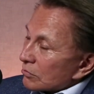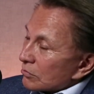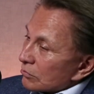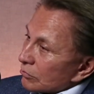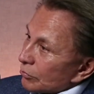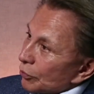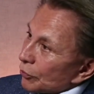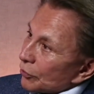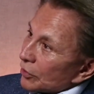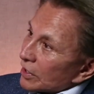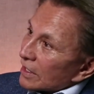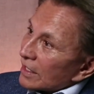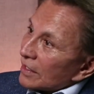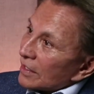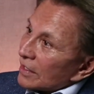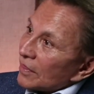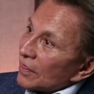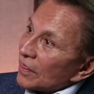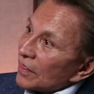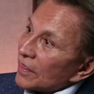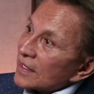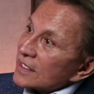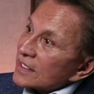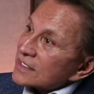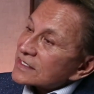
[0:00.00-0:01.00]
bringing
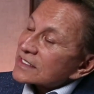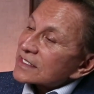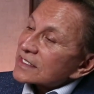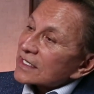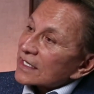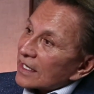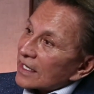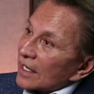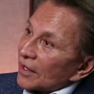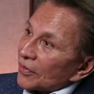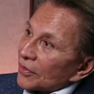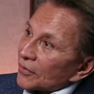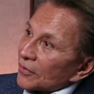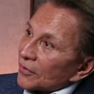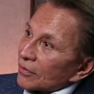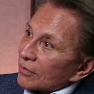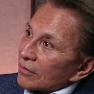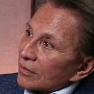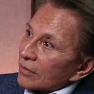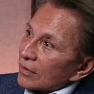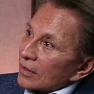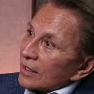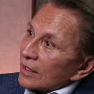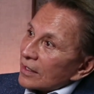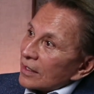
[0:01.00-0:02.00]
these together
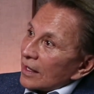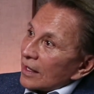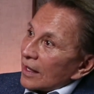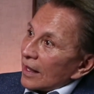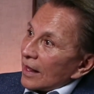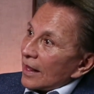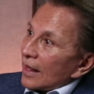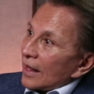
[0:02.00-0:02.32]
yeah.